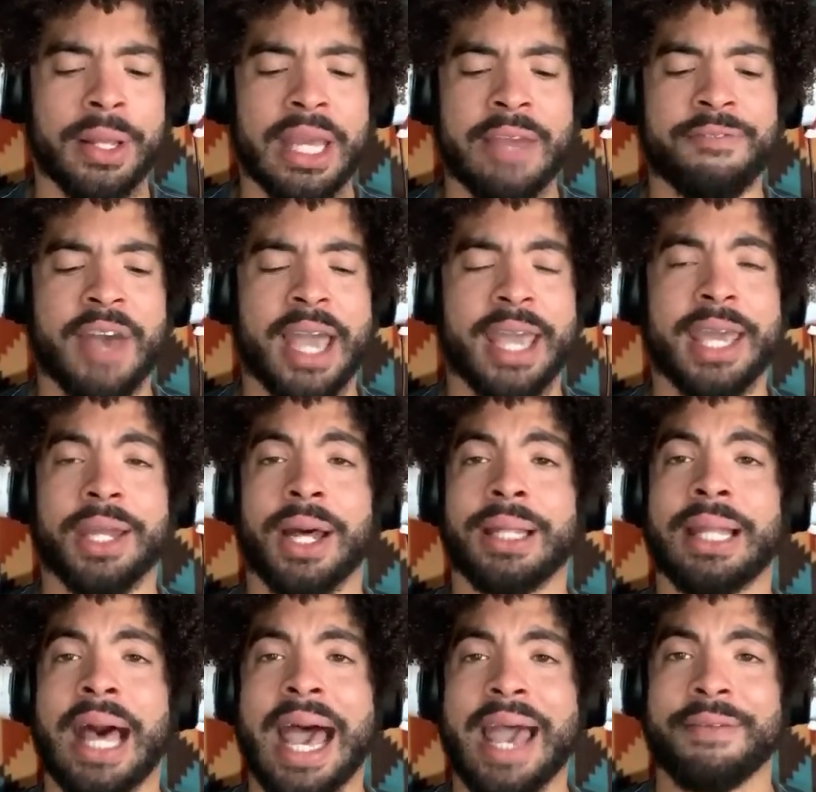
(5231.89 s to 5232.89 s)
If I get
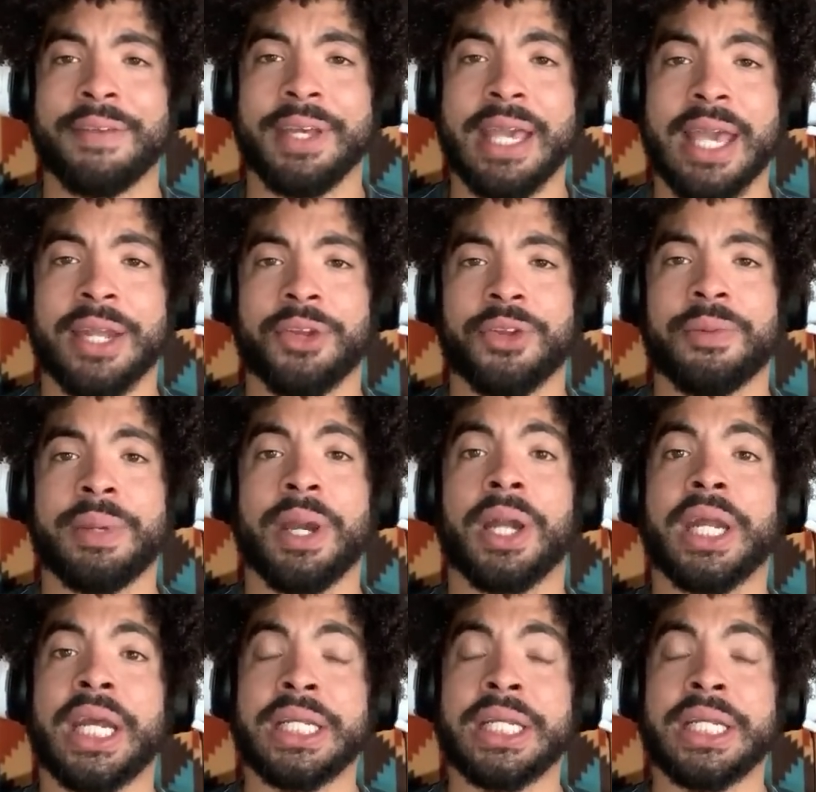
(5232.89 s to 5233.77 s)
on live again, it'll be on